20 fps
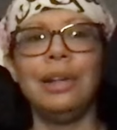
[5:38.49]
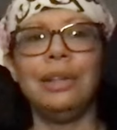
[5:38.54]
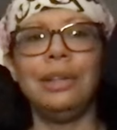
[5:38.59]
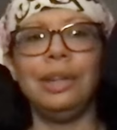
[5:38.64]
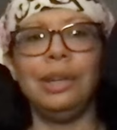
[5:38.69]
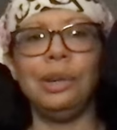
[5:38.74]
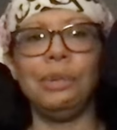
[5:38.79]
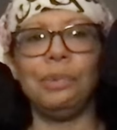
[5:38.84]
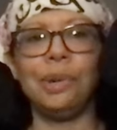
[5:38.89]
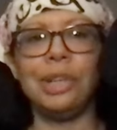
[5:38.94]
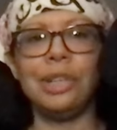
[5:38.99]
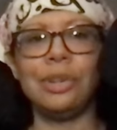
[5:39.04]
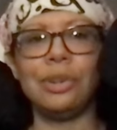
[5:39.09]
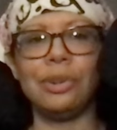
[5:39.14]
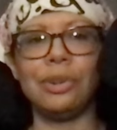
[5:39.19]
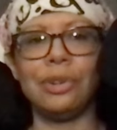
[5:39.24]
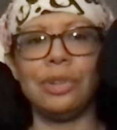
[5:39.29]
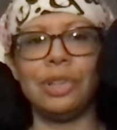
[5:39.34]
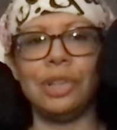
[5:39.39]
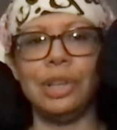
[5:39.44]
The
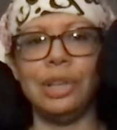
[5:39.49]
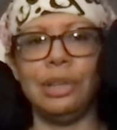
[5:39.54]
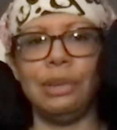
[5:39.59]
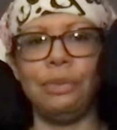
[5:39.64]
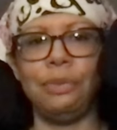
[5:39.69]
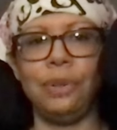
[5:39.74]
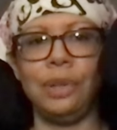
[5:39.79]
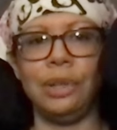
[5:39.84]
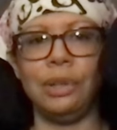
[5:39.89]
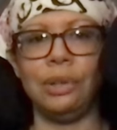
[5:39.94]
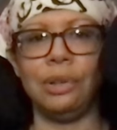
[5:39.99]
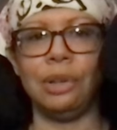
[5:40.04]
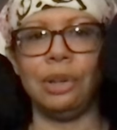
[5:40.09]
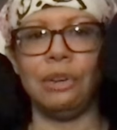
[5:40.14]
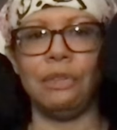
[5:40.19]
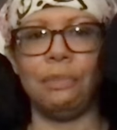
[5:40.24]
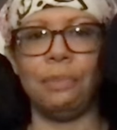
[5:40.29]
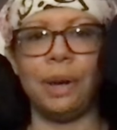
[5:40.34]
research in the field of